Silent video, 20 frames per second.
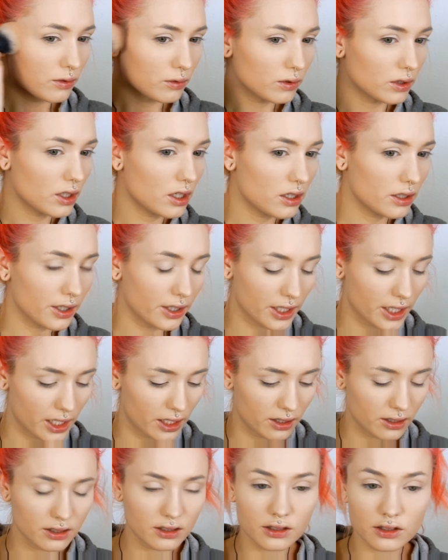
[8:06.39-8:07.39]
we're all good.
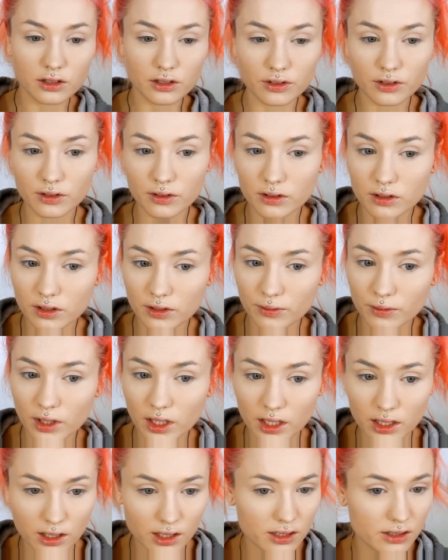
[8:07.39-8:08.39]
It
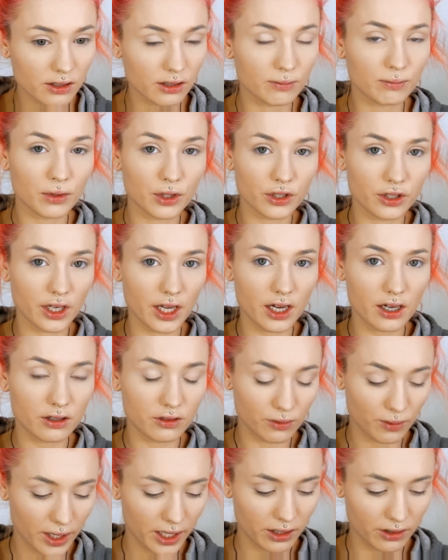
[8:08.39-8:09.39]
really does look blurred
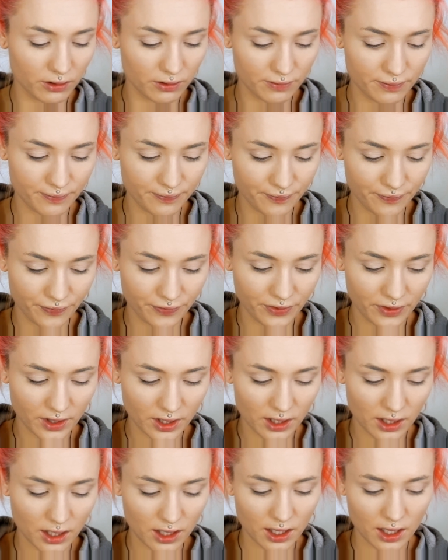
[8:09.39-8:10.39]
out, wow.
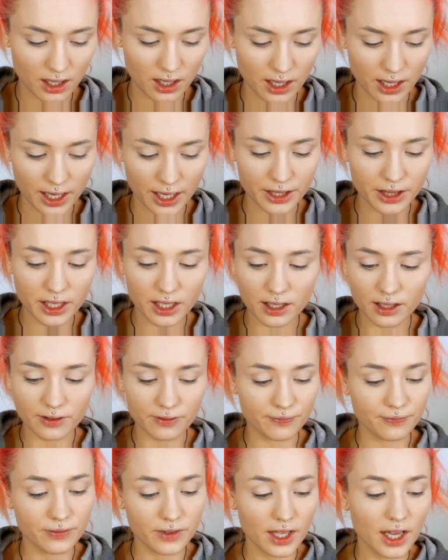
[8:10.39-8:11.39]
I think,
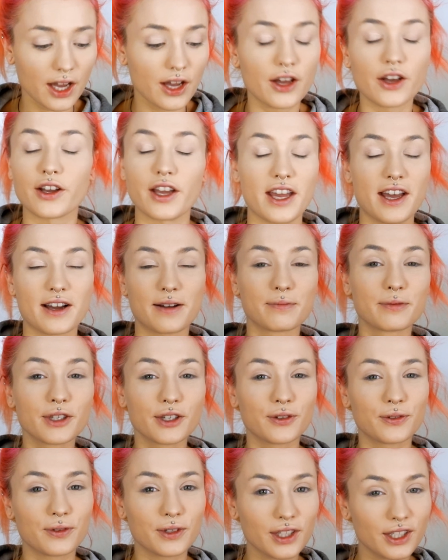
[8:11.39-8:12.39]
okay, I'm
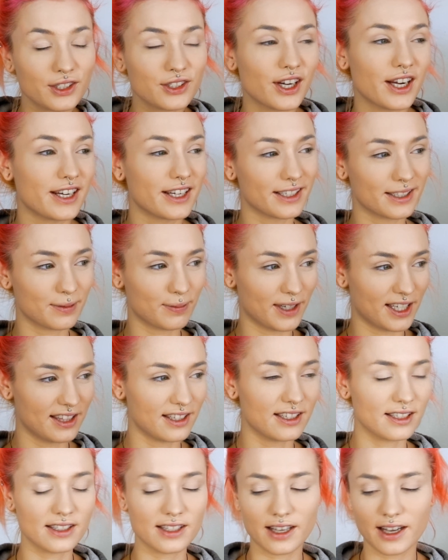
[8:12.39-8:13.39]
gonna really try to explain
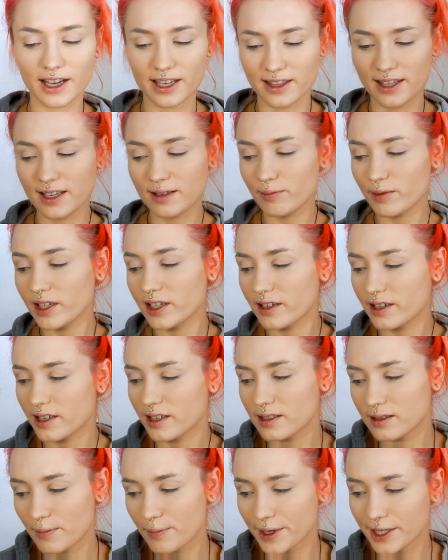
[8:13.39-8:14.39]
this. I think
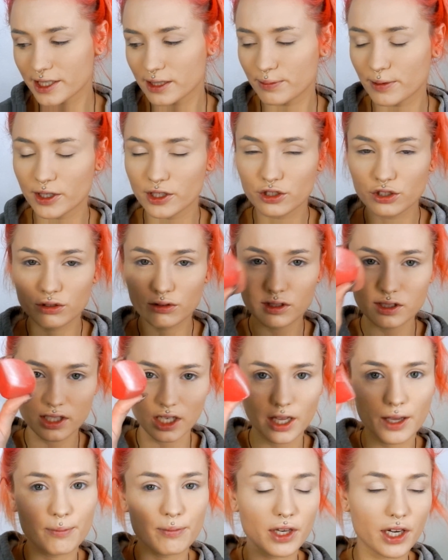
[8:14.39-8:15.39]
because my sponge was
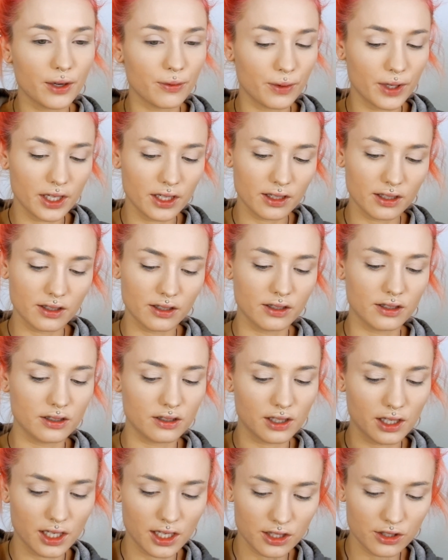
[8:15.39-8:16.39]
damp and I went
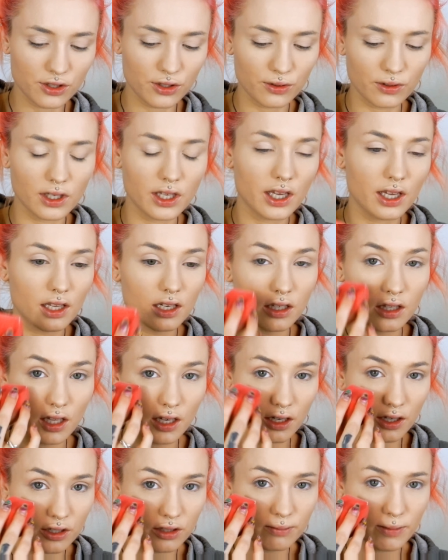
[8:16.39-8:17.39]
into it, and
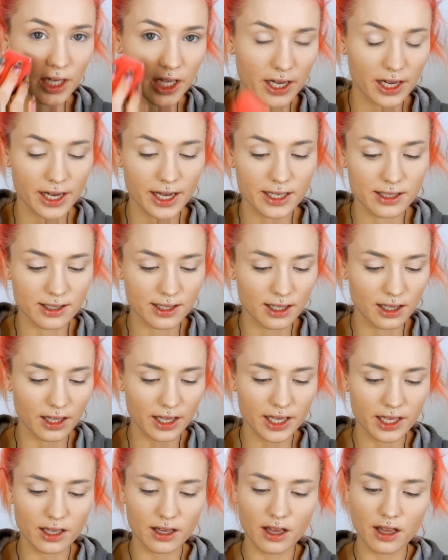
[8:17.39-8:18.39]
then under my eyes it
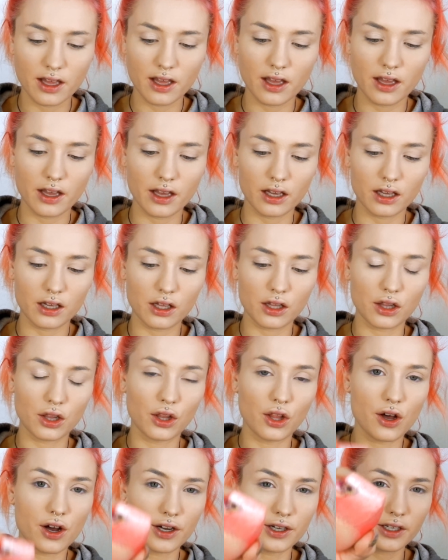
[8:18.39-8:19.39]
like
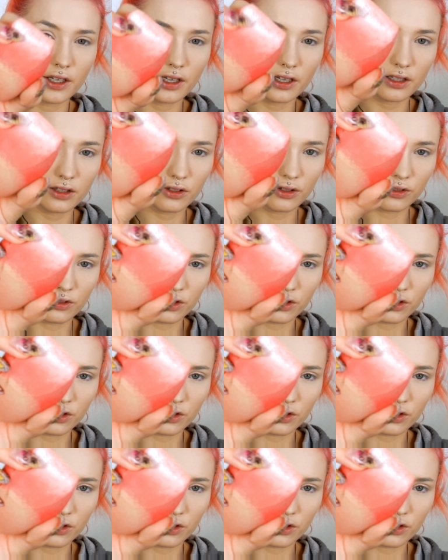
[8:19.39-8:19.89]
clung to